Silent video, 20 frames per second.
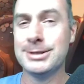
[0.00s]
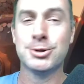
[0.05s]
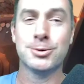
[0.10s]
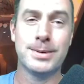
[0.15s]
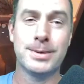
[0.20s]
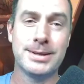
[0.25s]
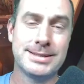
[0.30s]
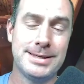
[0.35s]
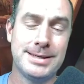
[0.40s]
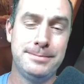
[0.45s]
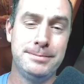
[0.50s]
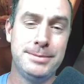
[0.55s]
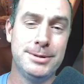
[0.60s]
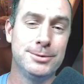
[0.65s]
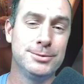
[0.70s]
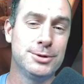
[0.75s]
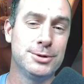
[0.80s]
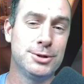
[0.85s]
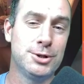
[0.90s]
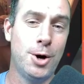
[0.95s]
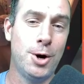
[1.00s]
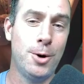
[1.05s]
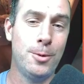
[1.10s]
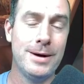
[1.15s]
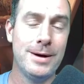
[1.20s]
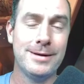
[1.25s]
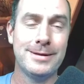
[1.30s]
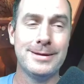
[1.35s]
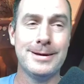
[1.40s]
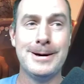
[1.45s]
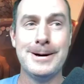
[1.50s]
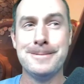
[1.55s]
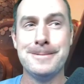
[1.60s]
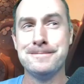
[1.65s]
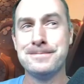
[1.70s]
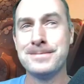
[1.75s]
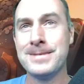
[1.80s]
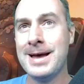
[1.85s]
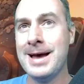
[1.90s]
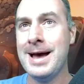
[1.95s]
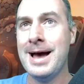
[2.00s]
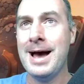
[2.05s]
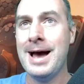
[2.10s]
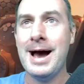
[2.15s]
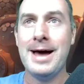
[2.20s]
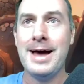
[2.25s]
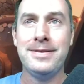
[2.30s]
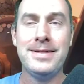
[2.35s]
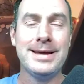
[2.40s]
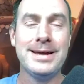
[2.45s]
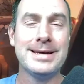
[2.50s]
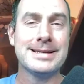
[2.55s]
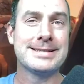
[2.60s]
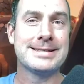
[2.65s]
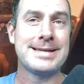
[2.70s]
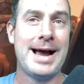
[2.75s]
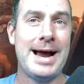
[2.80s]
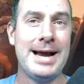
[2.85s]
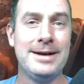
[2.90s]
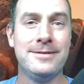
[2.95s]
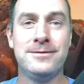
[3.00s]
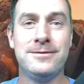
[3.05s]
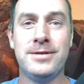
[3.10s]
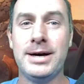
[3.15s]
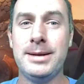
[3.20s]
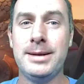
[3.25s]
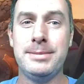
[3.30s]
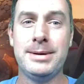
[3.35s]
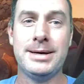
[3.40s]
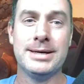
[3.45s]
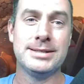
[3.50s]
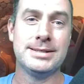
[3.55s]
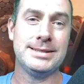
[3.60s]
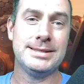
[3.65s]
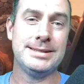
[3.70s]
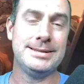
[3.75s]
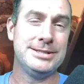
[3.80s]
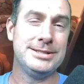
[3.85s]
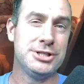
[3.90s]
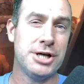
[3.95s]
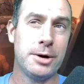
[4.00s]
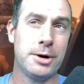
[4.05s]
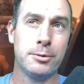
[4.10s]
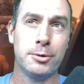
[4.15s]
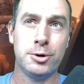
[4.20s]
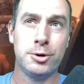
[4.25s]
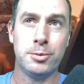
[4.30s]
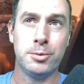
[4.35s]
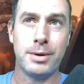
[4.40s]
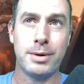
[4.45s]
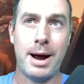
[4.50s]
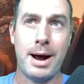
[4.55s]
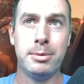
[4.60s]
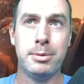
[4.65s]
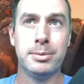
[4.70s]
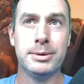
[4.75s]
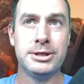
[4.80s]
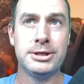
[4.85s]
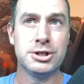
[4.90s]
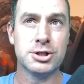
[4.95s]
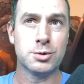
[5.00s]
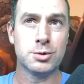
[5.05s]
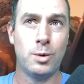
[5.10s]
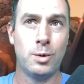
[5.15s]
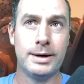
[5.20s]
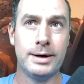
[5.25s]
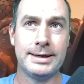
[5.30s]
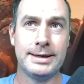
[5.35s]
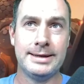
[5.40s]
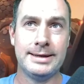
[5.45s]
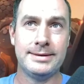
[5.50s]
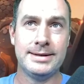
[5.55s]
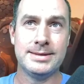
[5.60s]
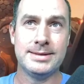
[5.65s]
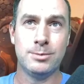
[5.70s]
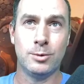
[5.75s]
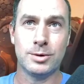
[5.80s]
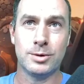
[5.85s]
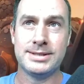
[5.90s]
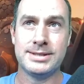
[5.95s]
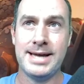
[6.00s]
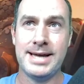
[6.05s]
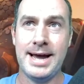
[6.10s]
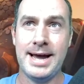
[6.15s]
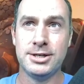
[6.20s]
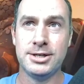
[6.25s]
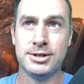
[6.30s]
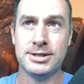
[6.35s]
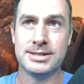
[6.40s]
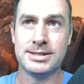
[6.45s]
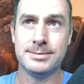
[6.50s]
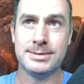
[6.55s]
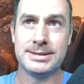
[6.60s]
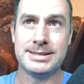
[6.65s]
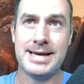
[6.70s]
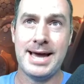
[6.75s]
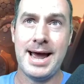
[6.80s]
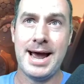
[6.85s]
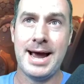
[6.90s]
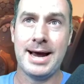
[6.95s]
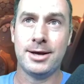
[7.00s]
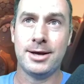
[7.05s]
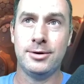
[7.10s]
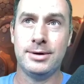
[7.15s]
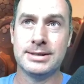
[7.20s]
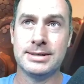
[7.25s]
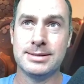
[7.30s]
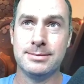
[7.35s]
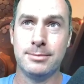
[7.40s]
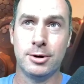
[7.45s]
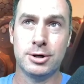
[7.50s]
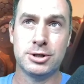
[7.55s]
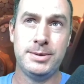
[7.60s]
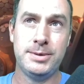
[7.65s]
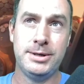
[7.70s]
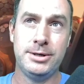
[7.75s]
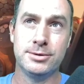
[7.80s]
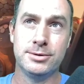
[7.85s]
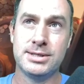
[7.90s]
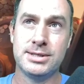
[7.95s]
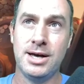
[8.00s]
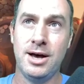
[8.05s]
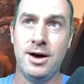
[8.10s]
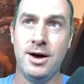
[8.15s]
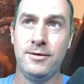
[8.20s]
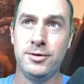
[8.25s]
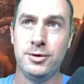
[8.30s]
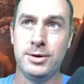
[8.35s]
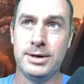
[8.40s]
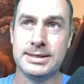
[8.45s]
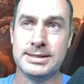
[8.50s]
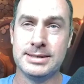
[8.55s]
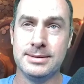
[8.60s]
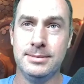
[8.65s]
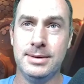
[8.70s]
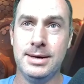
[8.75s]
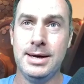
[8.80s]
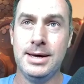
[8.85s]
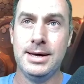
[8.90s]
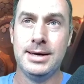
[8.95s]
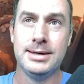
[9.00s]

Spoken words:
interesting build to go with. I think it's kind of funny because in general, you probably just want to get these more stats. You get some attack, you get some march speed yourself, you get